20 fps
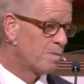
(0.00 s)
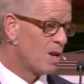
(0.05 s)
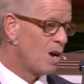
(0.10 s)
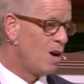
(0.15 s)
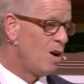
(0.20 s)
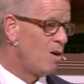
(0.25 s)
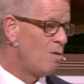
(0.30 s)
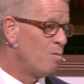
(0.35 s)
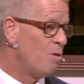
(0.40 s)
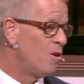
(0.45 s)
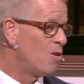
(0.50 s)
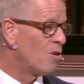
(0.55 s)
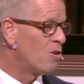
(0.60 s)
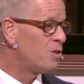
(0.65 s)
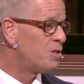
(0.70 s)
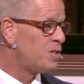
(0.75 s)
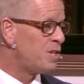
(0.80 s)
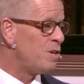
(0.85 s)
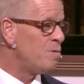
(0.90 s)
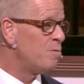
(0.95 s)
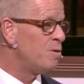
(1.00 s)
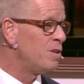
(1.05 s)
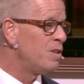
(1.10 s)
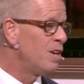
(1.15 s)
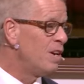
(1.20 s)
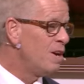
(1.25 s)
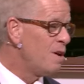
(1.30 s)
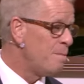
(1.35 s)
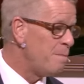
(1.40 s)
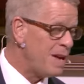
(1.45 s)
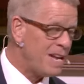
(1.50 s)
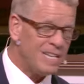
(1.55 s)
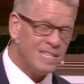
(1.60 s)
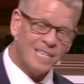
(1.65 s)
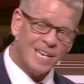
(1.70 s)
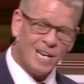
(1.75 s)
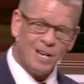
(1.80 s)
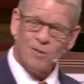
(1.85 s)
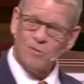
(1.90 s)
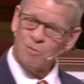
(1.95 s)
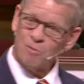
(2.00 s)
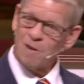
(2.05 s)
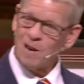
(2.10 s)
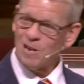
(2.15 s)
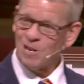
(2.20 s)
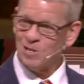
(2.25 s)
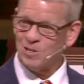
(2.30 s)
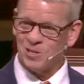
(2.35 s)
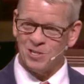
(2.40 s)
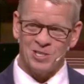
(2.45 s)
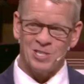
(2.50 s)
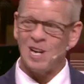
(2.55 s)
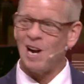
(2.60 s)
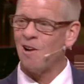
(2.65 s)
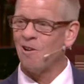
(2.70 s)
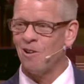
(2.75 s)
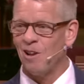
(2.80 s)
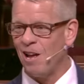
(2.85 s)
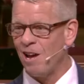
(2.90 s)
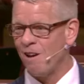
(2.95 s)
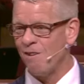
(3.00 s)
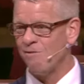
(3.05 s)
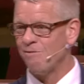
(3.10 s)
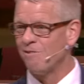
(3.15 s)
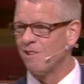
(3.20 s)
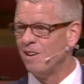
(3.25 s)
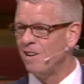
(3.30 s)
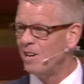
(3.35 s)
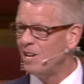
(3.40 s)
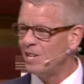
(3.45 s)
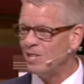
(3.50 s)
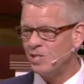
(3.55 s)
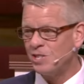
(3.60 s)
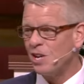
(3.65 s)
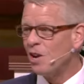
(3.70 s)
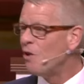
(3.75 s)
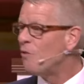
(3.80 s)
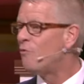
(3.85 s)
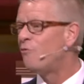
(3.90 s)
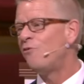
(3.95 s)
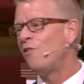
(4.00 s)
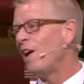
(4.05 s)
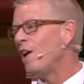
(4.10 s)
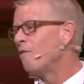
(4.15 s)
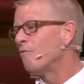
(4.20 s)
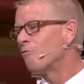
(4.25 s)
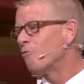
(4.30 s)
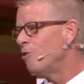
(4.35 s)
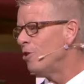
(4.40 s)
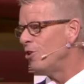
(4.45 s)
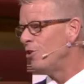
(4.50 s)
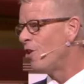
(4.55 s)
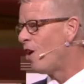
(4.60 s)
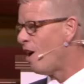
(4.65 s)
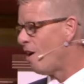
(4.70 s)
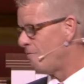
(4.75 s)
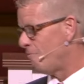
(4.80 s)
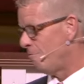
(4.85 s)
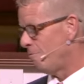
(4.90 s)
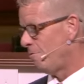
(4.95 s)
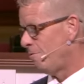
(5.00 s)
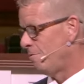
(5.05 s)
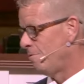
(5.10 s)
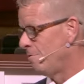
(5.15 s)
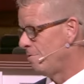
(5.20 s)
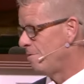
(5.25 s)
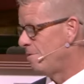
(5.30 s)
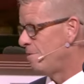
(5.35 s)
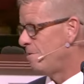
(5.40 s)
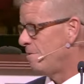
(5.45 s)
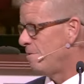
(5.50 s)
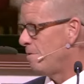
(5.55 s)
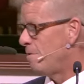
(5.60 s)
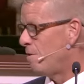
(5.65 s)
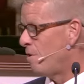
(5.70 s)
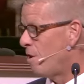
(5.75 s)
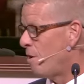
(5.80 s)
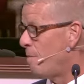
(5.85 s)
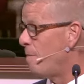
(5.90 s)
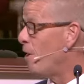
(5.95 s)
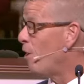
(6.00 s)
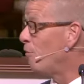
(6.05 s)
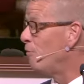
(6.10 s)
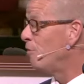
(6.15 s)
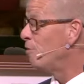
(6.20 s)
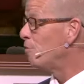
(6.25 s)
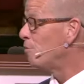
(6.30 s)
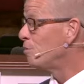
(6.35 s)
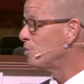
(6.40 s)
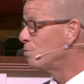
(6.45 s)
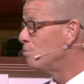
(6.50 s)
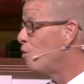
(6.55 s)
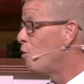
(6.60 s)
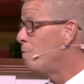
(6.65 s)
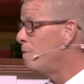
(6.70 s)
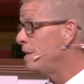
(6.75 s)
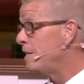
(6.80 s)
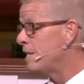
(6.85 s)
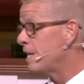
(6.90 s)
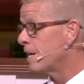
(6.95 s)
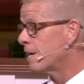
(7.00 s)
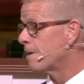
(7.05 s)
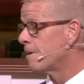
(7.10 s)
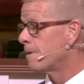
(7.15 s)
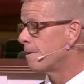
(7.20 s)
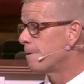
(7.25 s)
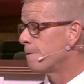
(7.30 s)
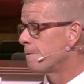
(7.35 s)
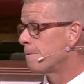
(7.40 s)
uh, what R.C. would maintain throughout his entire life, his favorite novel, uh, Melville's Moby Dick.